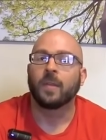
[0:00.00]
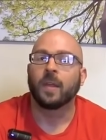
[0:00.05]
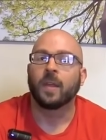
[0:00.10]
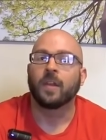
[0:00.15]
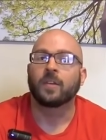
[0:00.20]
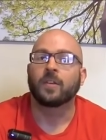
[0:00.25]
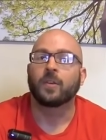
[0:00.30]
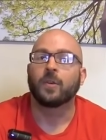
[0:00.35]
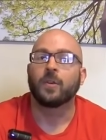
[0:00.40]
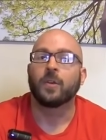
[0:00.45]

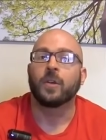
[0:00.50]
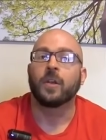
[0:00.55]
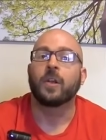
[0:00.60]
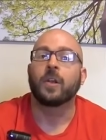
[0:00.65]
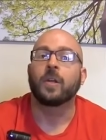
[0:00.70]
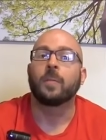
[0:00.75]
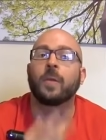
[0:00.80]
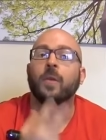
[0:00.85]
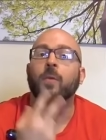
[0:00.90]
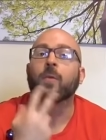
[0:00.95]
And so you're
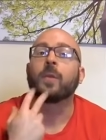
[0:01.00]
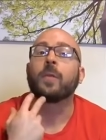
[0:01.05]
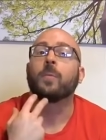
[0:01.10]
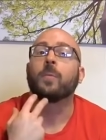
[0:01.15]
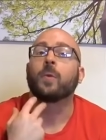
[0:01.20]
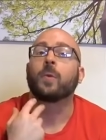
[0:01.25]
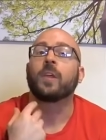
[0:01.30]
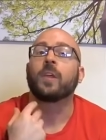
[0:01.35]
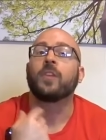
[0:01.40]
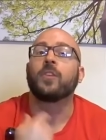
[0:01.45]
hearing me
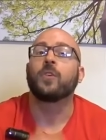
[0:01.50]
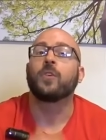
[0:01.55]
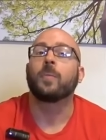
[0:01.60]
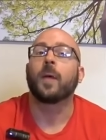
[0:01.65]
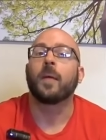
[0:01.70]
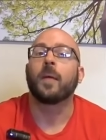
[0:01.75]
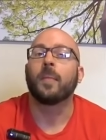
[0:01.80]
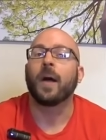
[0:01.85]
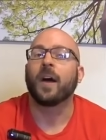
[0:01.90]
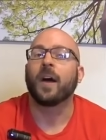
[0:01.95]
re-breathe
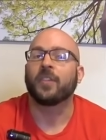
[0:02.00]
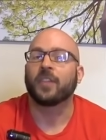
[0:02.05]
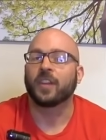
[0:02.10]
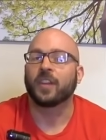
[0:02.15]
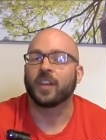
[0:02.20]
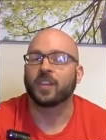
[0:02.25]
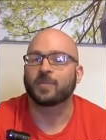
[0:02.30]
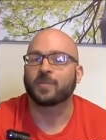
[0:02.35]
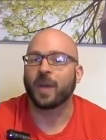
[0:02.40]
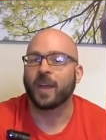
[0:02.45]
through my mouth
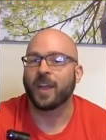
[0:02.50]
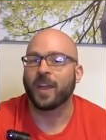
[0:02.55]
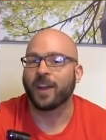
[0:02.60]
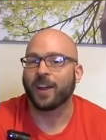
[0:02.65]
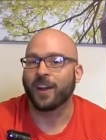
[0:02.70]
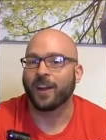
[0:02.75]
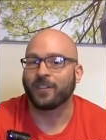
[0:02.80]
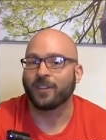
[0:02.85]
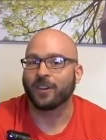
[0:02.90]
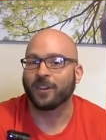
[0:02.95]
to catch my
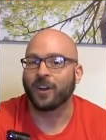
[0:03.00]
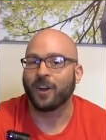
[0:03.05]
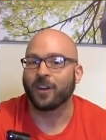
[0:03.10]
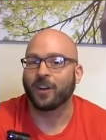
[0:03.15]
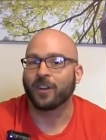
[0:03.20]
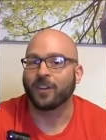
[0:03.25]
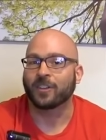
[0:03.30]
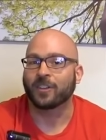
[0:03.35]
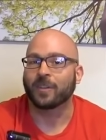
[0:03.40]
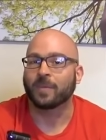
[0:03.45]
air after
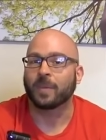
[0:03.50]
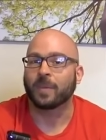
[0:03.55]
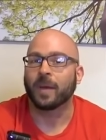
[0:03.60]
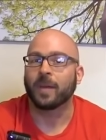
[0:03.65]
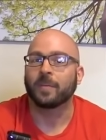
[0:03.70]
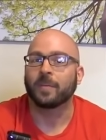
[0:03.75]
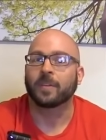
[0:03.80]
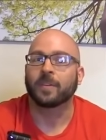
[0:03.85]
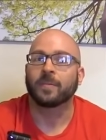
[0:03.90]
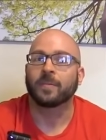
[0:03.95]
talking
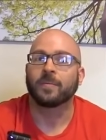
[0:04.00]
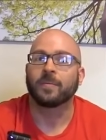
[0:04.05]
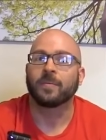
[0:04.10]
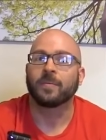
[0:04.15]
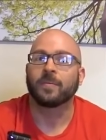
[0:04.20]
sometimes.